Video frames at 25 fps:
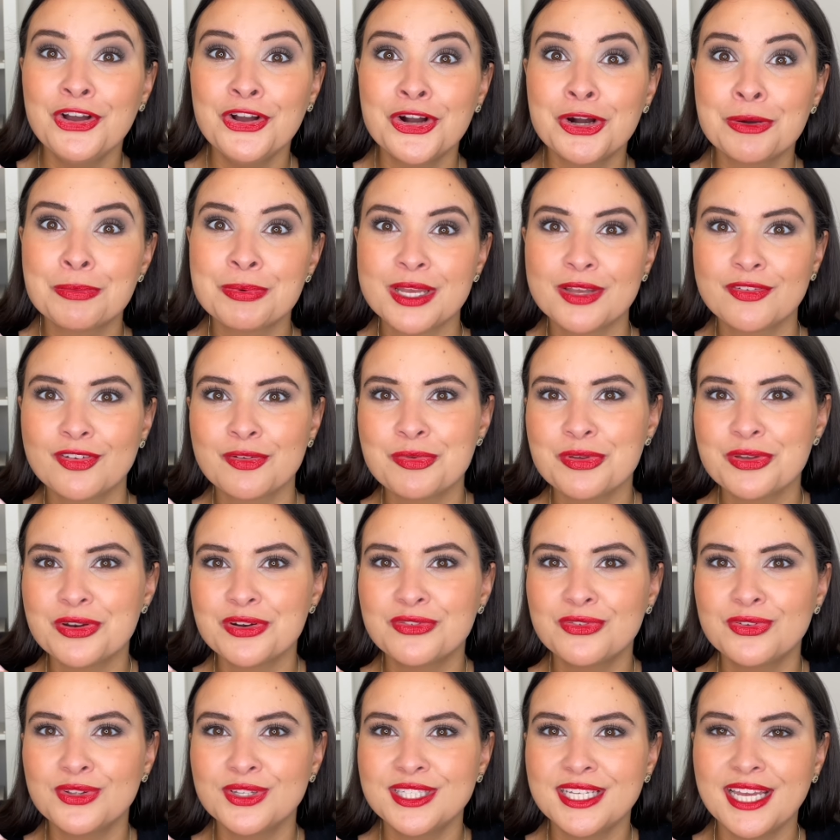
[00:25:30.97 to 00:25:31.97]
Hope you have a
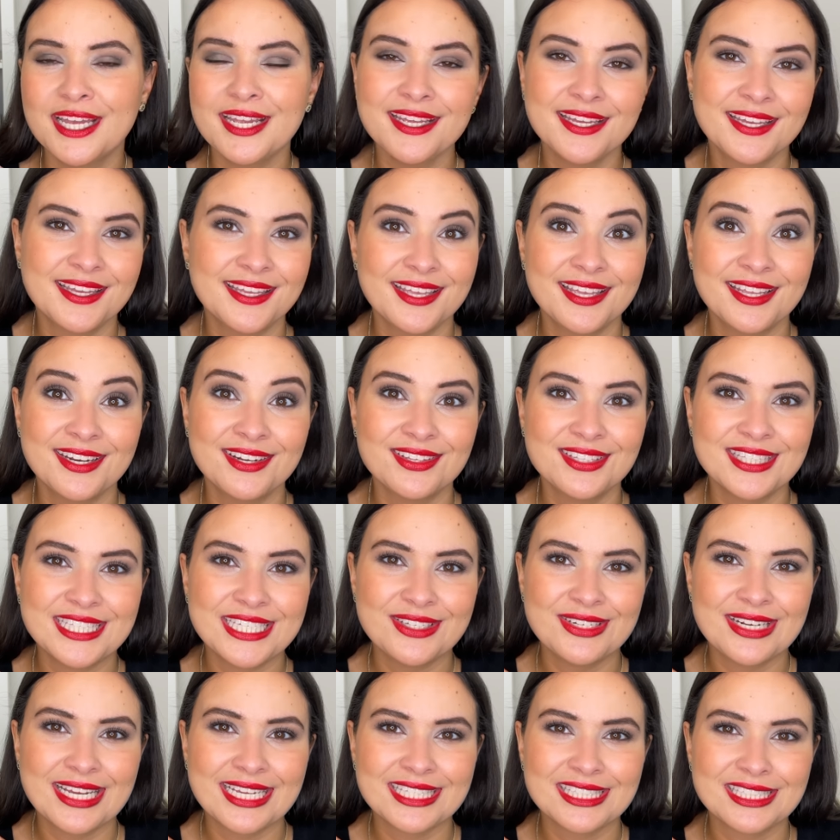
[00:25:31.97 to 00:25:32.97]
beautiful day, and I'll see
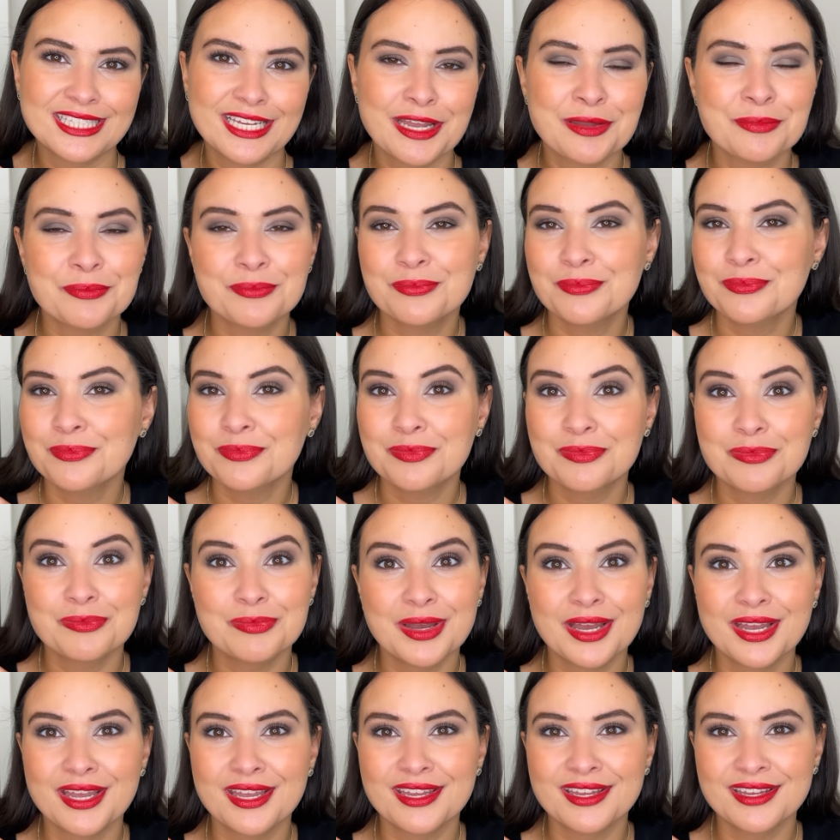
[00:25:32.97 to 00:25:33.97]
you next time.
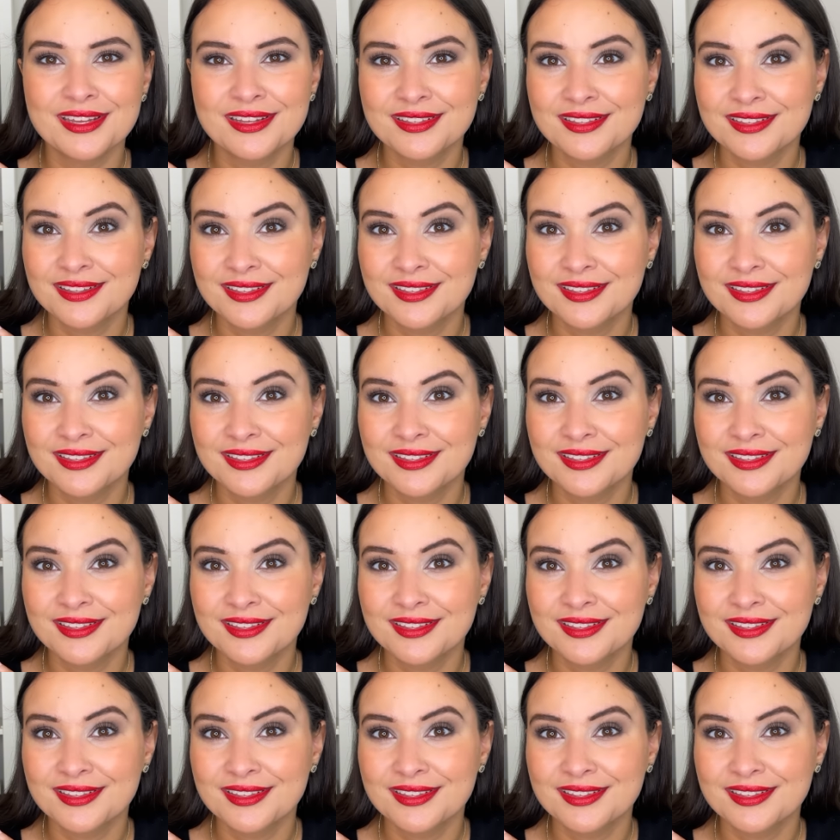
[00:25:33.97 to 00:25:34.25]
Bye.